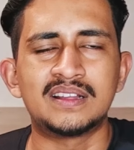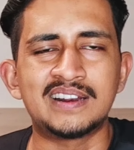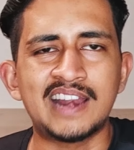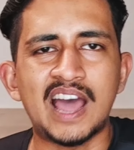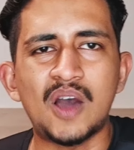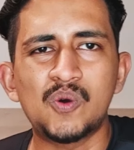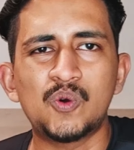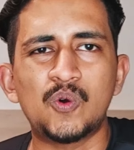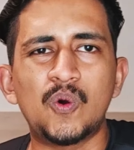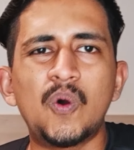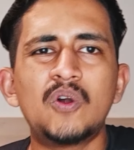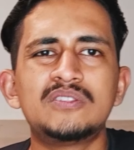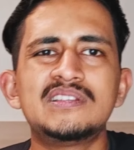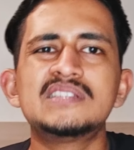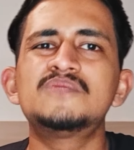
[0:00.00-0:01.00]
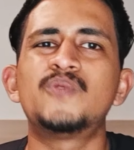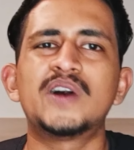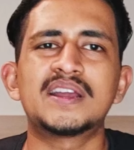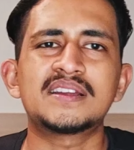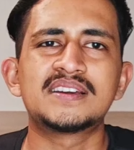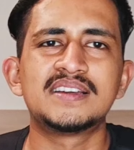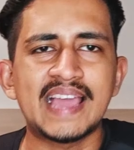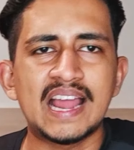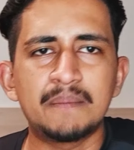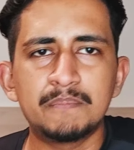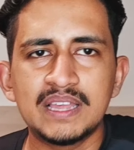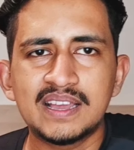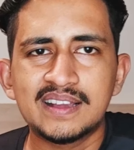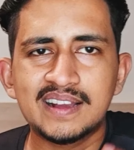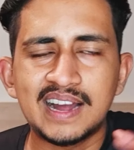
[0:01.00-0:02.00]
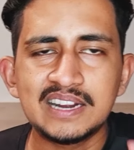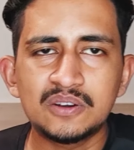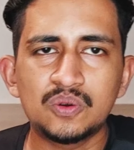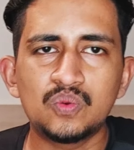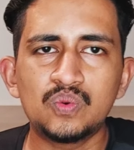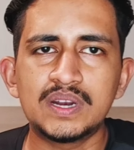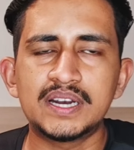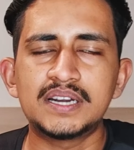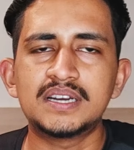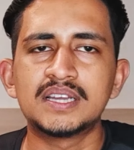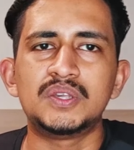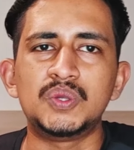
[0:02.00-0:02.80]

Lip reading: Now all this work can be concluded